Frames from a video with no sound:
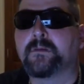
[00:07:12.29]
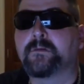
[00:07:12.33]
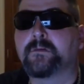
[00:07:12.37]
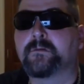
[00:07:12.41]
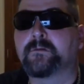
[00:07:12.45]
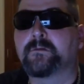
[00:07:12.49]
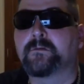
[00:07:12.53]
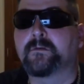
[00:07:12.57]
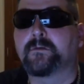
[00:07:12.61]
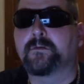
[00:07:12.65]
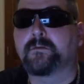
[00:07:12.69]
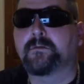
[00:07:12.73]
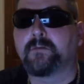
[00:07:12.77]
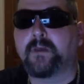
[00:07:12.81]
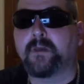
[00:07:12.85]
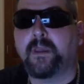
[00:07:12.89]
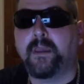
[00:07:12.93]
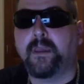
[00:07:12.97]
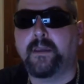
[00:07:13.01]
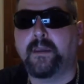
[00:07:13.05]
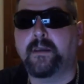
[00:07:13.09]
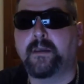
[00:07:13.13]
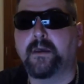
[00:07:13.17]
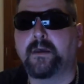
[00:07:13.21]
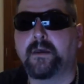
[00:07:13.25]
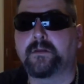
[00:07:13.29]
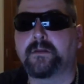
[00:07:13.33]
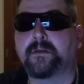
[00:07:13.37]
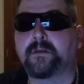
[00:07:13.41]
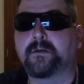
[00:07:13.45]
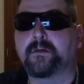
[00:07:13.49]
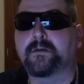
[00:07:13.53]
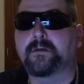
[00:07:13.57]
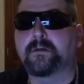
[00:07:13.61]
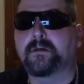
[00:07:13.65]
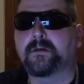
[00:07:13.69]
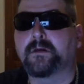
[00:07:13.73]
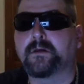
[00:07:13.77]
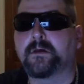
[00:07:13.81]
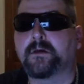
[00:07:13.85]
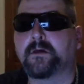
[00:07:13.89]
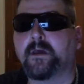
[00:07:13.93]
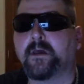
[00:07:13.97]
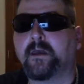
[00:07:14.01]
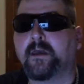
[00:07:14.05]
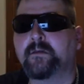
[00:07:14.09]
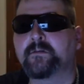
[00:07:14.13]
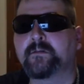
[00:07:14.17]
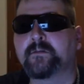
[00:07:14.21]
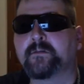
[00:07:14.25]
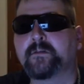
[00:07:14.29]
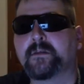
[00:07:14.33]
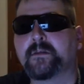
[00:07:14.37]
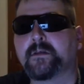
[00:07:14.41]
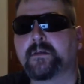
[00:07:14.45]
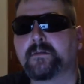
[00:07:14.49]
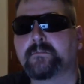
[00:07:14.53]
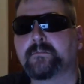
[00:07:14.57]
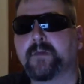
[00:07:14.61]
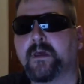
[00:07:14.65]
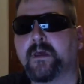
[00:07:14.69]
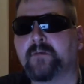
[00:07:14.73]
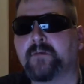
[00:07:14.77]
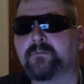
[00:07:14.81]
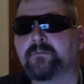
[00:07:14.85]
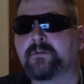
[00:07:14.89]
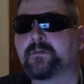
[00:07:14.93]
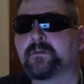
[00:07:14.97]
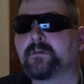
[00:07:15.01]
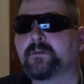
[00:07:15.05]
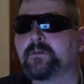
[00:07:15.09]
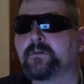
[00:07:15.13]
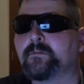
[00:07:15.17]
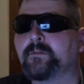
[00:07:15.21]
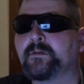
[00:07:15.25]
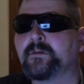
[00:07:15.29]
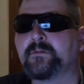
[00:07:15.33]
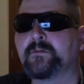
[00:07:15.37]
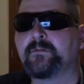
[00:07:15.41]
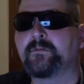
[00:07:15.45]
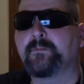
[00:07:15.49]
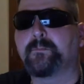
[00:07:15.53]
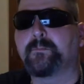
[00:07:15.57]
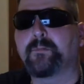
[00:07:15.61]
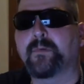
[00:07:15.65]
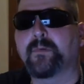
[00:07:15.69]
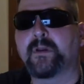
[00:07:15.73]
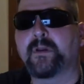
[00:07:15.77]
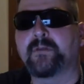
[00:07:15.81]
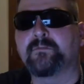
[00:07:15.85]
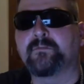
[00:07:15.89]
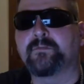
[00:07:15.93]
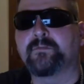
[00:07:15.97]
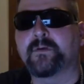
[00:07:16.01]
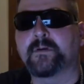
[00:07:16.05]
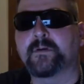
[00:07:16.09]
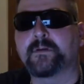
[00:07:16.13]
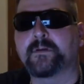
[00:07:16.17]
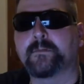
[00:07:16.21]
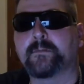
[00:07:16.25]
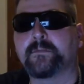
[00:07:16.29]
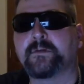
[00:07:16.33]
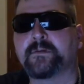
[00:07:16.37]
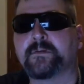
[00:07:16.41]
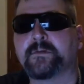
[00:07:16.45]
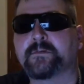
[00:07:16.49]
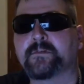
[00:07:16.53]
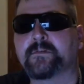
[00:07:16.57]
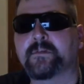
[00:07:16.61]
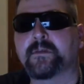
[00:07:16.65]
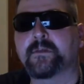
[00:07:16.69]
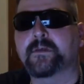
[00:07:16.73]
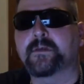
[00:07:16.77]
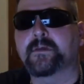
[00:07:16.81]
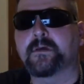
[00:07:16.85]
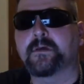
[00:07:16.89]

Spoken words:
So hang on here. Actually, I'm having a little bit of a brain fart. Let me just think.